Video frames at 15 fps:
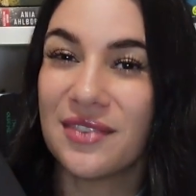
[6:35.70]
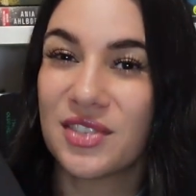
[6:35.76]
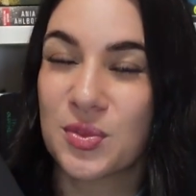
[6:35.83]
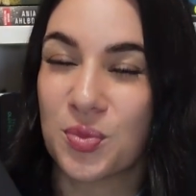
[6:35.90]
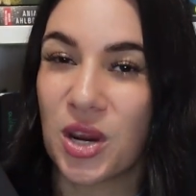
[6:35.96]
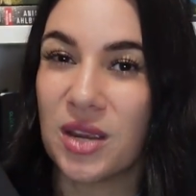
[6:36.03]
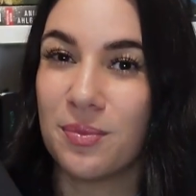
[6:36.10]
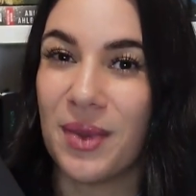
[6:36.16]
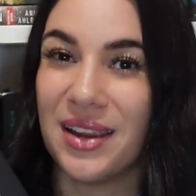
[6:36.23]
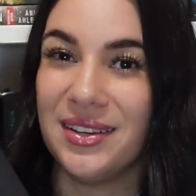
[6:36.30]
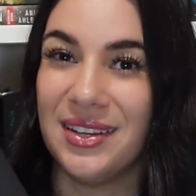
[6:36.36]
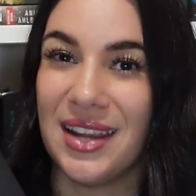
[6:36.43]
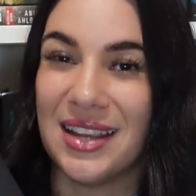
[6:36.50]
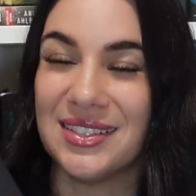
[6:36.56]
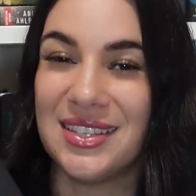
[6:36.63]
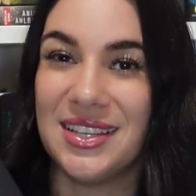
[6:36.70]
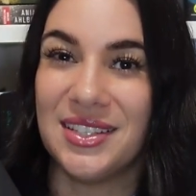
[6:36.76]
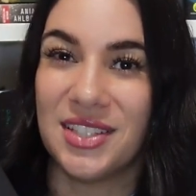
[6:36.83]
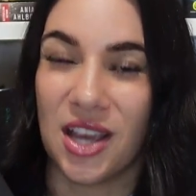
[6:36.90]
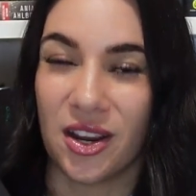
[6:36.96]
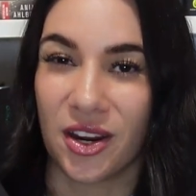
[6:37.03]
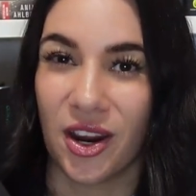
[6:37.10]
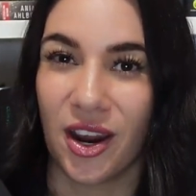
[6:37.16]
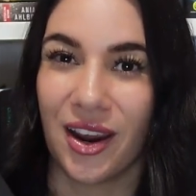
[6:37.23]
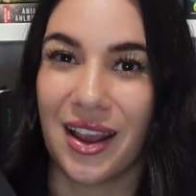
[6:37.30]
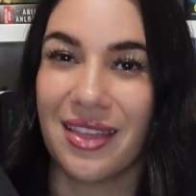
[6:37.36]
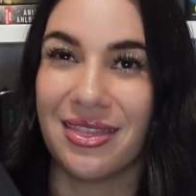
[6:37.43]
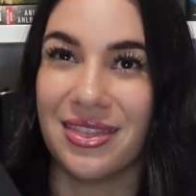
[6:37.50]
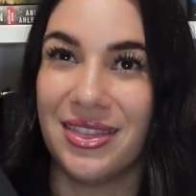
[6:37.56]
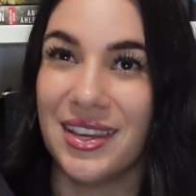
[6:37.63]
of Spring by Nancy Tucker.
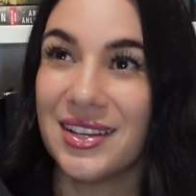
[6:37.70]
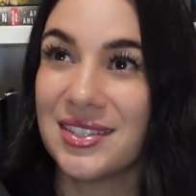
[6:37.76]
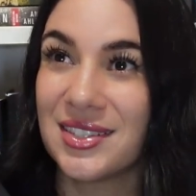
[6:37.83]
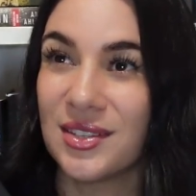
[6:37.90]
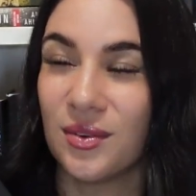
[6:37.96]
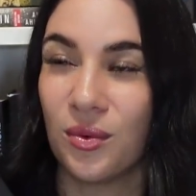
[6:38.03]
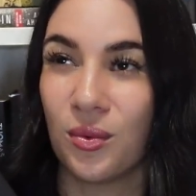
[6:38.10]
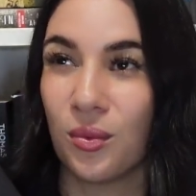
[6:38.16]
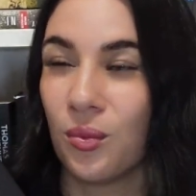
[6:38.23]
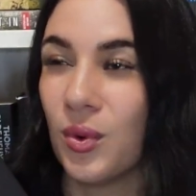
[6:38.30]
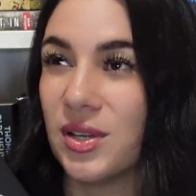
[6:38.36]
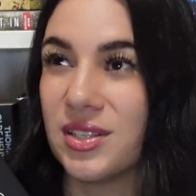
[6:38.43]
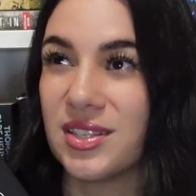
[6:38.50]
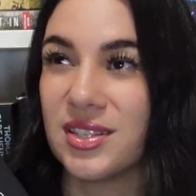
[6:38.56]
This was